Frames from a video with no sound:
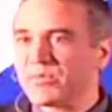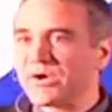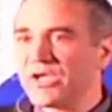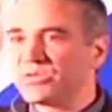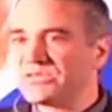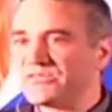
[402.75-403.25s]

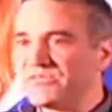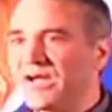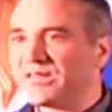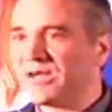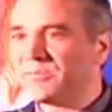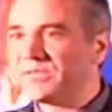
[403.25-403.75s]
When the
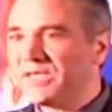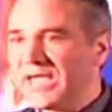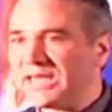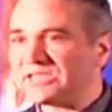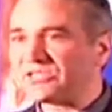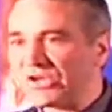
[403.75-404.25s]
embryo
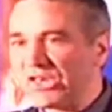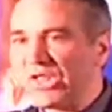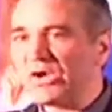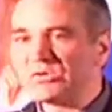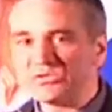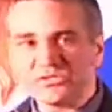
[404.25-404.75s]
developed
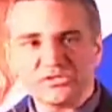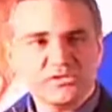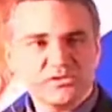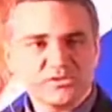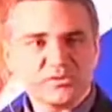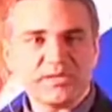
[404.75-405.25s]
and it's
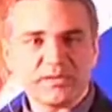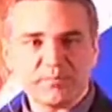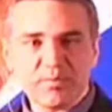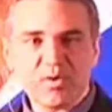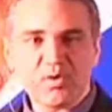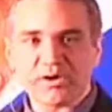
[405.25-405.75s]
close
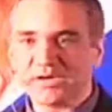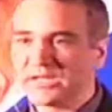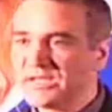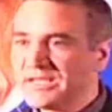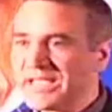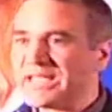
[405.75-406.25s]
to
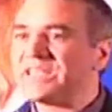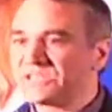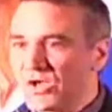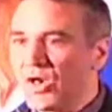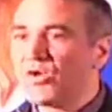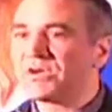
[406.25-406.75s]
being born,